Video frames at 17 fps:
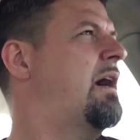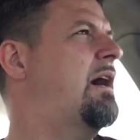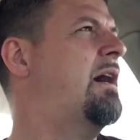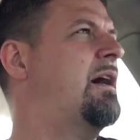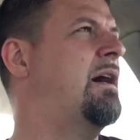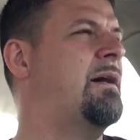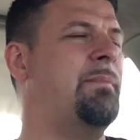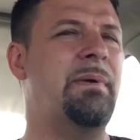
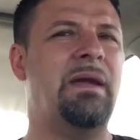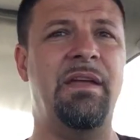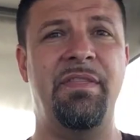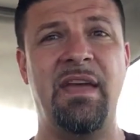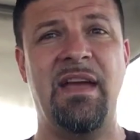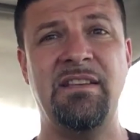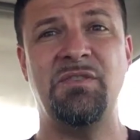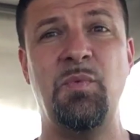
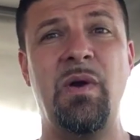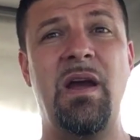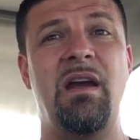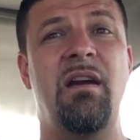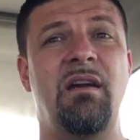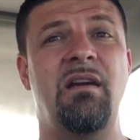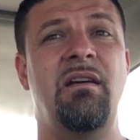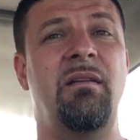And that's
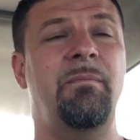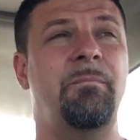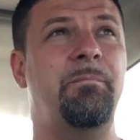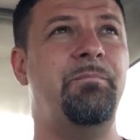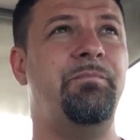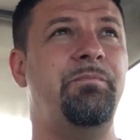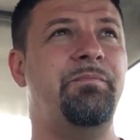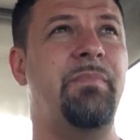where
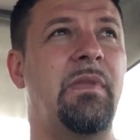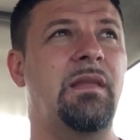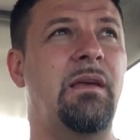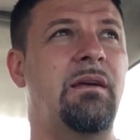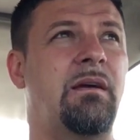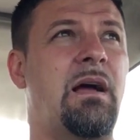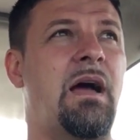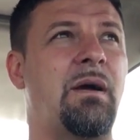
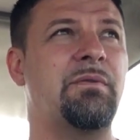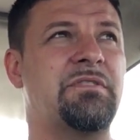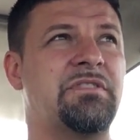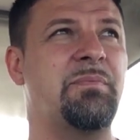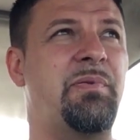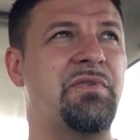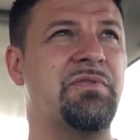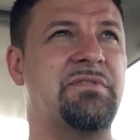I
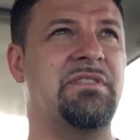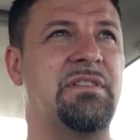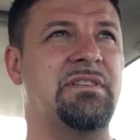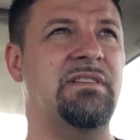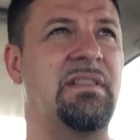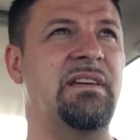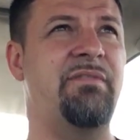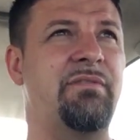was supposed
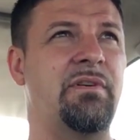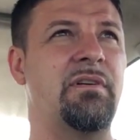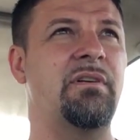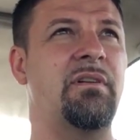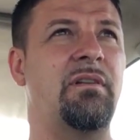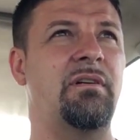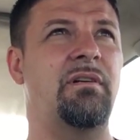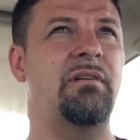to
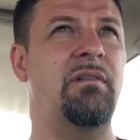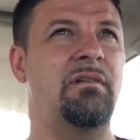deliver